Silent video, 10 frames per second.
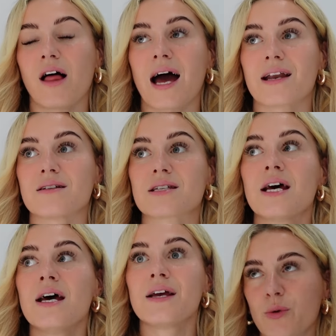And
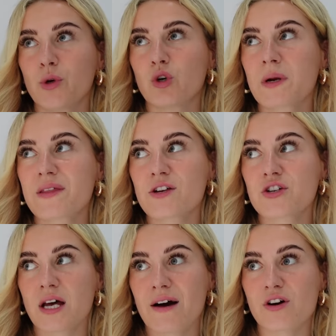you will normally then
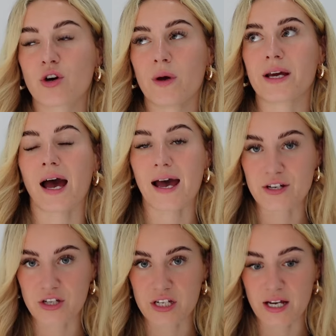just have a quick
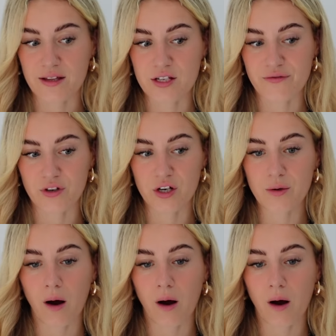agency interview.